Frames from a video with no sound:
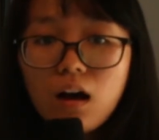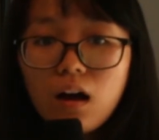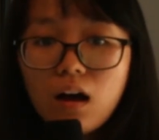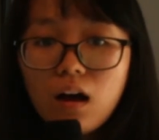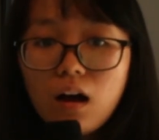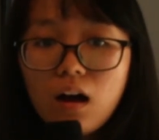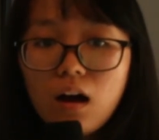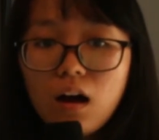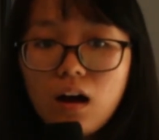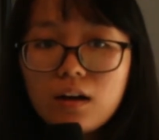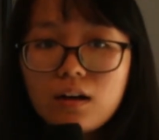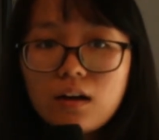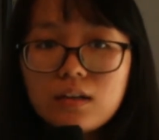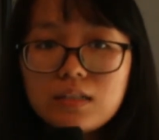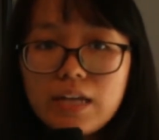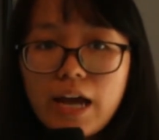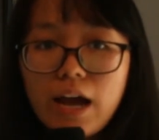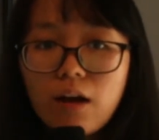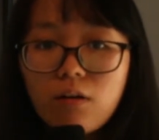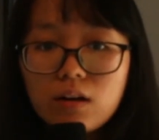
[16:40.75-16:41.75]
The
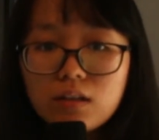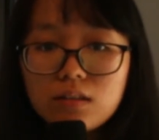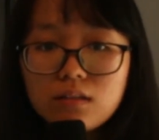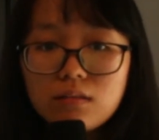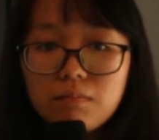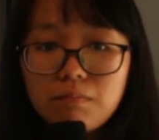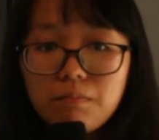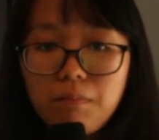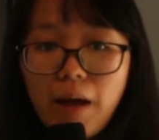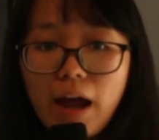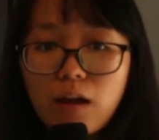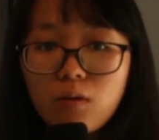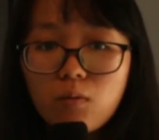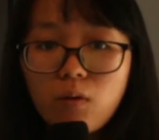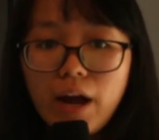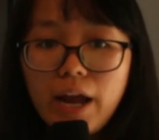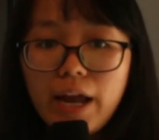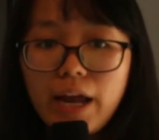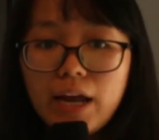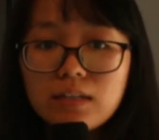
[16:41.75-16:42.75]
second
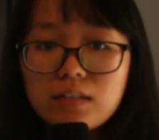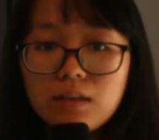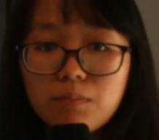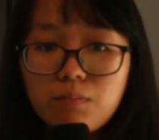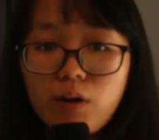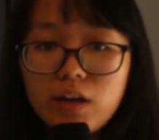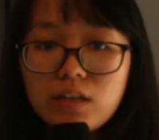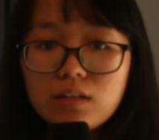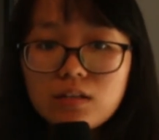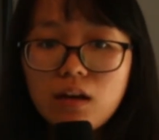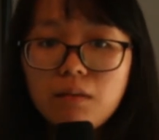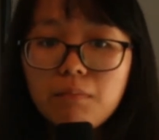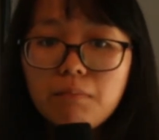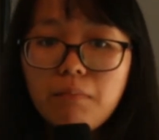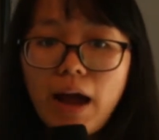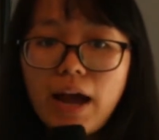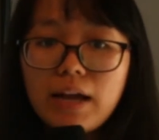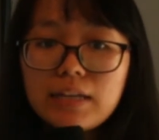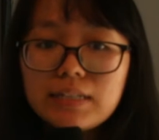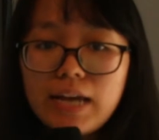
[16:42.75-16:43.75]
pathway is suppression
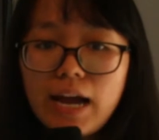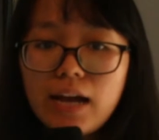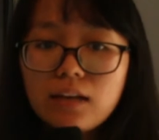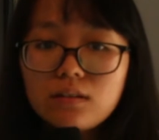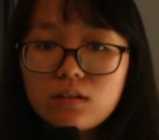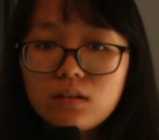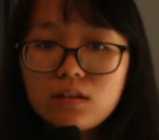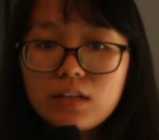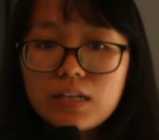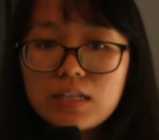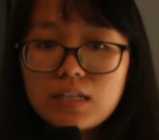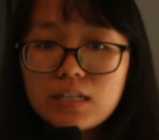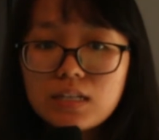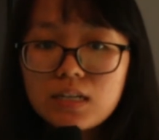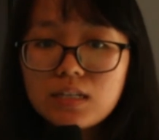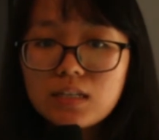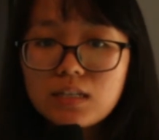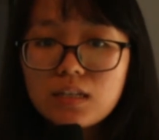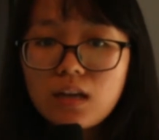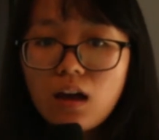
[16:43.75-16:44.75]
by
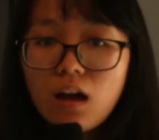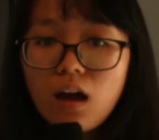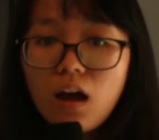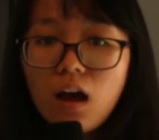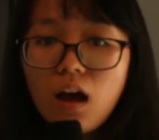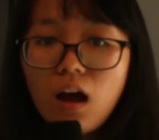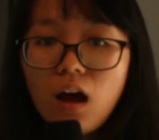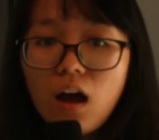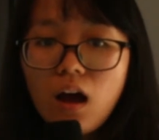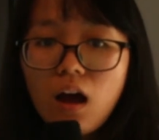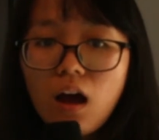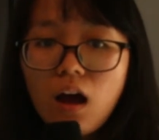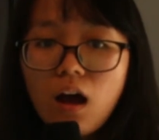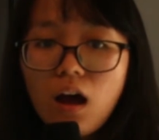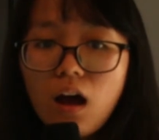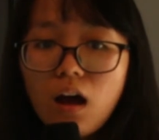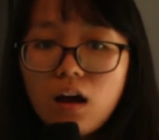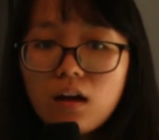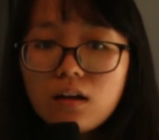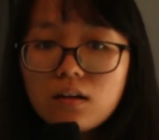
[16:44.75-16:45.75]
cytolysis.
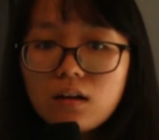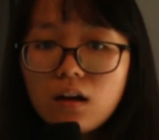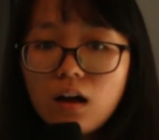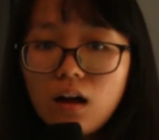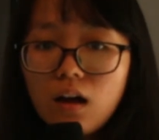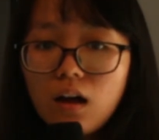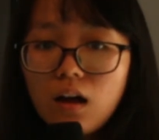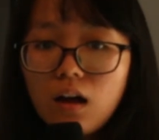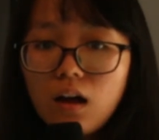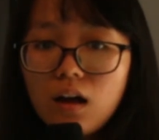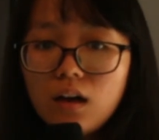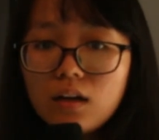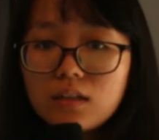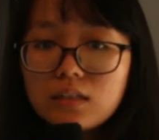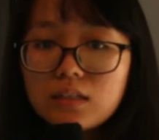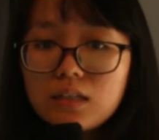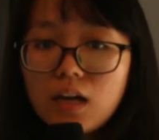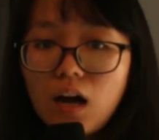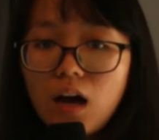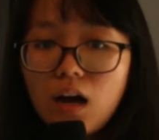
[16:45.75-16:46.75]

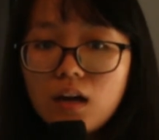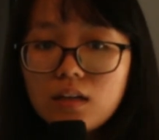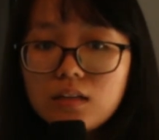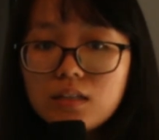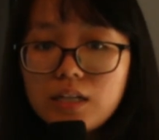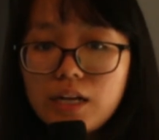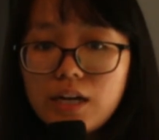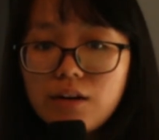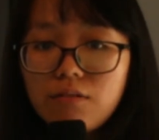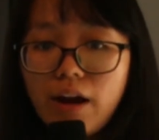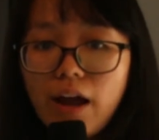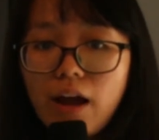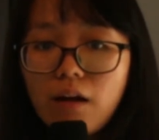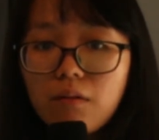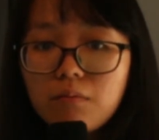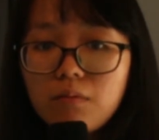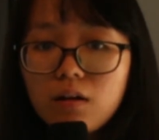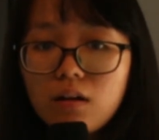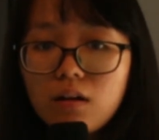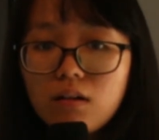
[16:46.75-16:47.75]
The Treg
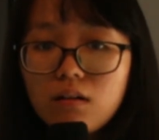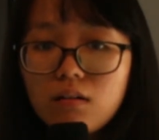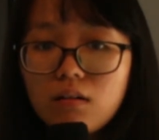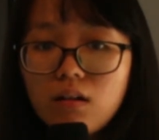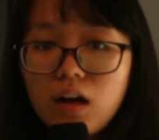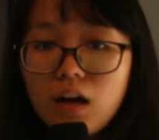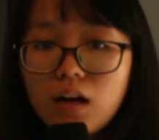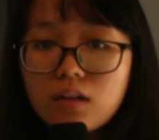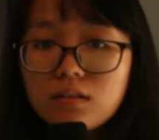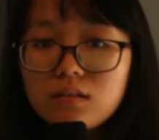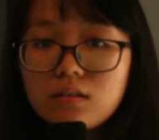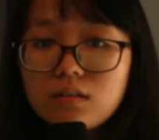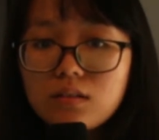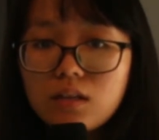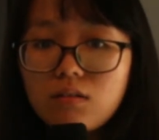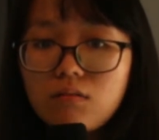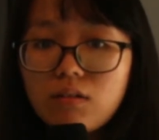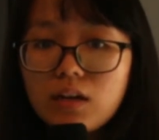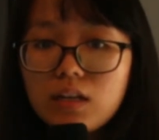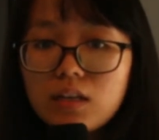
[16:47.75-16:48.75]
will
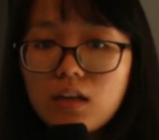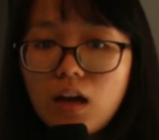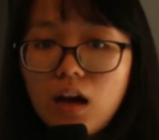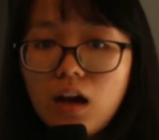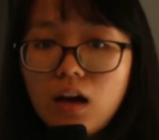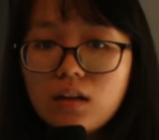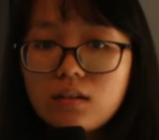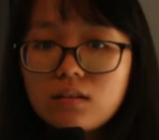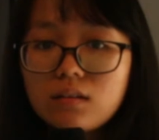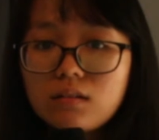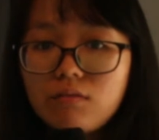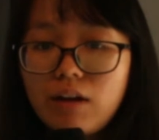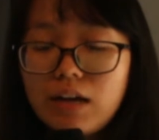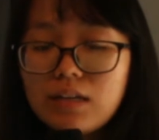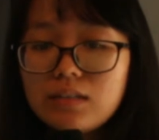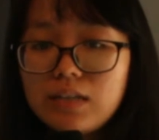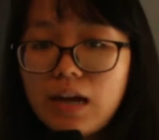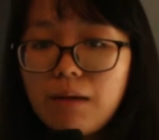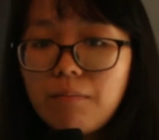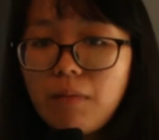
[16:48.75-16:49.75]
secrete the
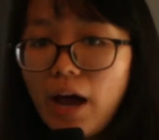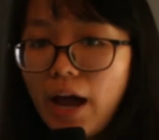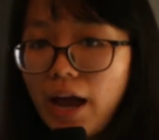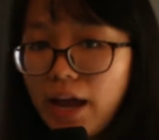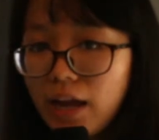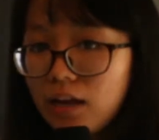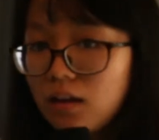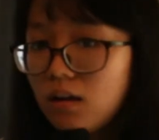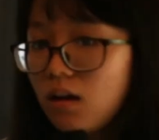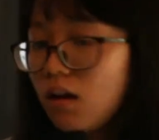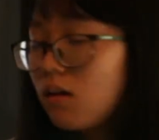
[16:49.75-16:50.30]
granzyme A,